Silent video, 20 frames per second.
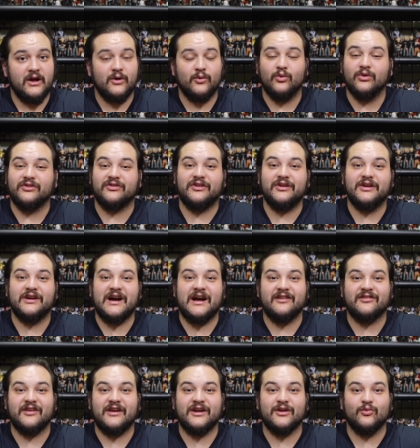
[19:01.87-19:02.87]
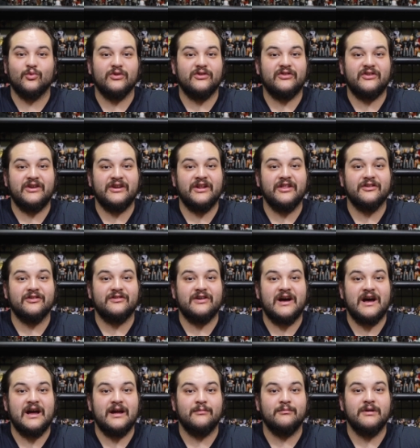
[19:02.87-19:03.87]
We'll see you guys later. We'll see you another
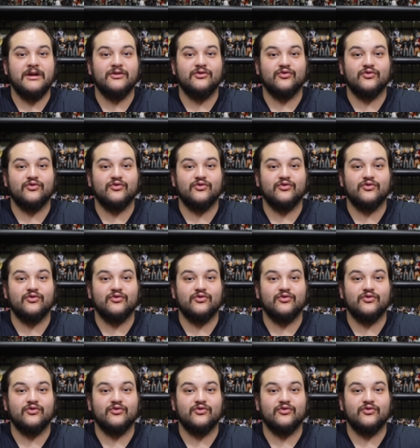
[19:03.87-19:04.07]
time.